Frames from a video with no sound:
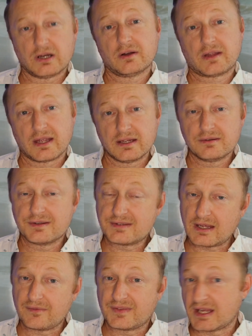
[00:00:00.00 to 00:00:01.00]
Okay, you
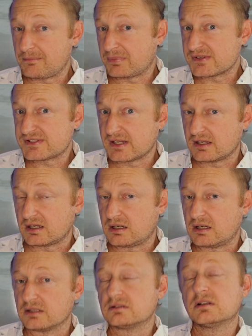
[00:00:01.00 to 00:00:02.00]
saved 10%
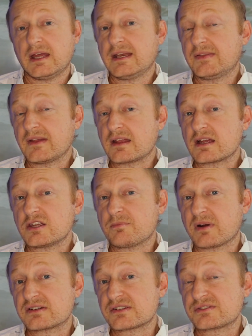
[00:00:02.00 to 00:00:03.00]
on anything that you
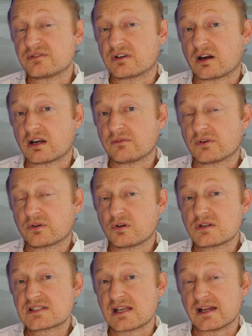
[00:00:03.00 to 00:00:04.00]
purchase through Carnival
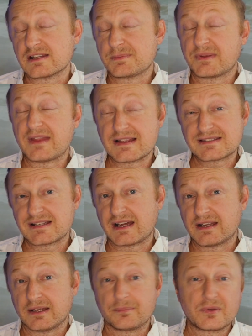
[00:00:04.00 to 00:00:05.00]
Cruise Lines, but that's
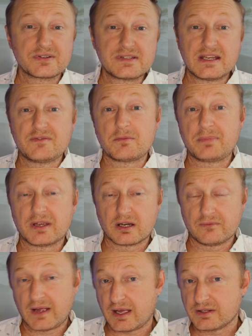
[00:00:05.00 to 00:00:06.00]
not it. There's an even bigger
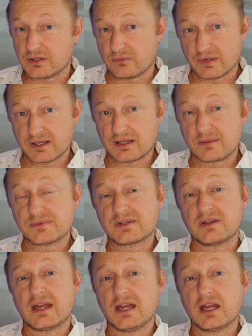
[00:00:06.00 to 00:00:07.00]
value when it comes
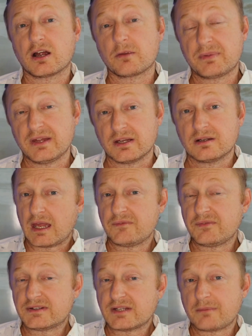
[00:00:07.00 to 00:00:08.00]
to AARP.
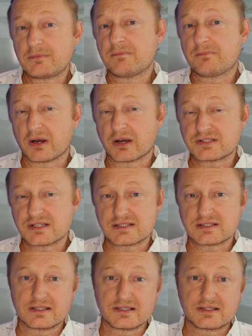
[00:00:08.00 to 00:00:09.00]
Every time you
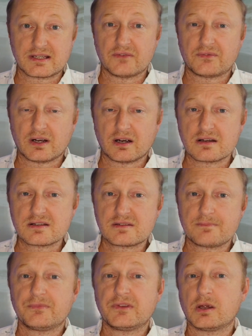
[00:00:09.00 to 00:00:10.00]
purchase these gift
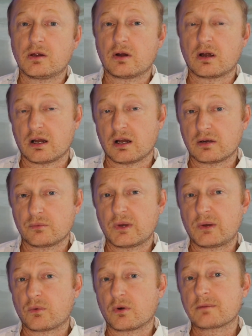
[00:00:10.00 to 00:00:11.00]
cards, you earn
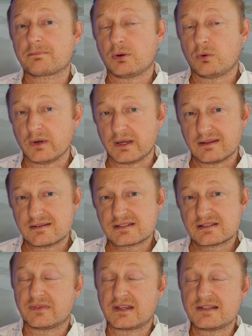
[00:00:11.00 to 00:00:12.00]
reward
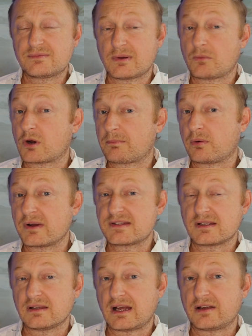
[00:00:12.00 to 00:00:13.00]
points. These reward
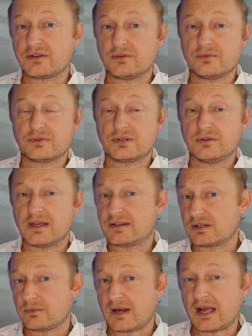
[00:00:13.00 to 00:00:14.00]
points allow you to
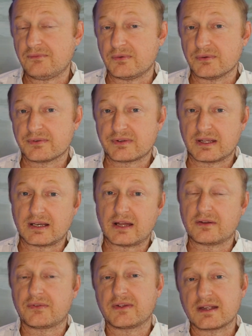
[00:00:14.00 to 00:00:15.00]
enter raffles and
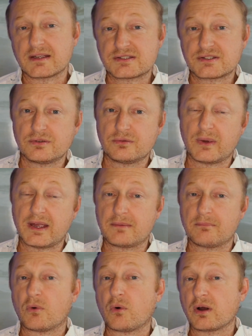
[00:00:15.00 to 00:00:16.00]
other things to
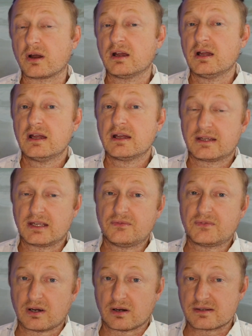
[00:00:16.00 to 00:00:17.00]
win more
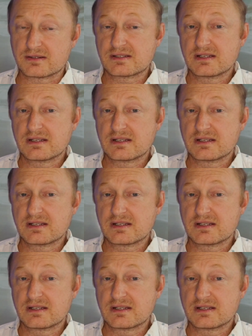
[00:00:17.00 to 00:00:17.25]
gift cards.